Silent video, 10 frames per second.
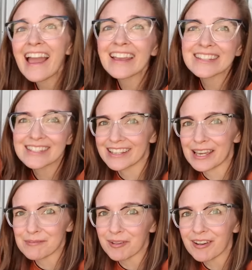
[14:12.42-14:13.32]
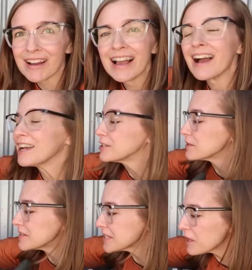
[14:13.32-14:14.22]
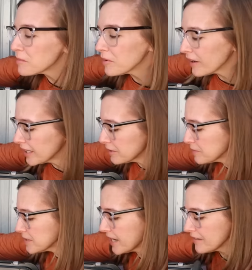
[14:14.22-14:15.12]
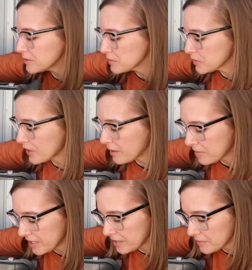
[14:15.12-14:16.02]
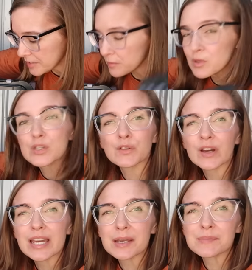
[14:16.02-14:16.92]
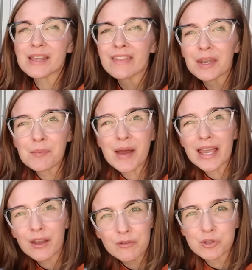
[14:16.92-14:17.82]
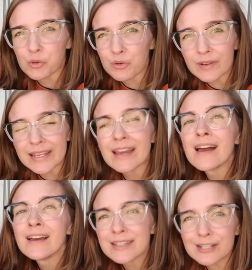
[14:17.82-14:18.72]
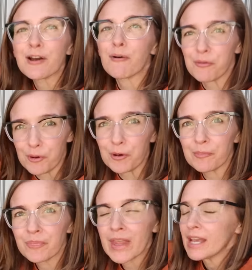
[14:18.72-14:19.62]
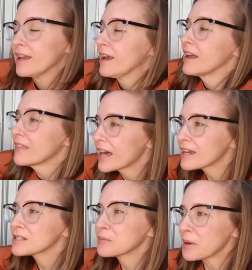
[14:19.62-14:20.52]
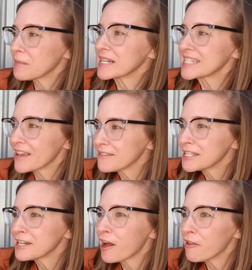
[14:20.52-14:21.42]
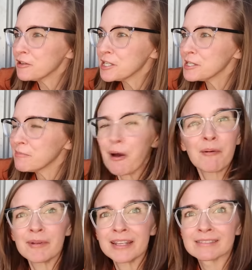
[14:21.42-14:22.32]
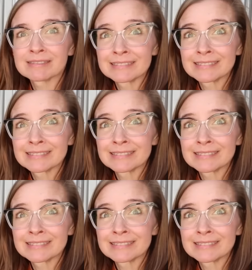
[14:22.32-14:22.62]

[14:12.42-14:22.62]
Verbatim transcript: I get to gamble. I do have sellable items, I have some scrap items, some useful items, and then a bag of jewelry to go through. And that is what my $70 has bought me.